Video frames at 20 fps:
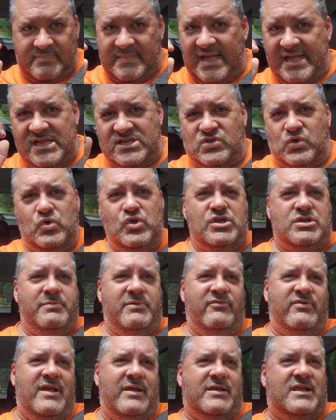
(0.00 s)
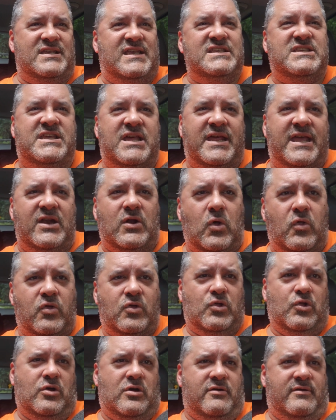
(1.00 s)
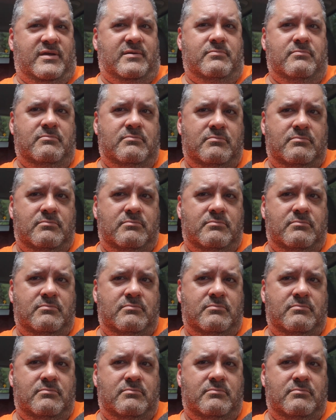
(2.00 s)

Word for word: That is who you should be relying on he's going to get all the glory.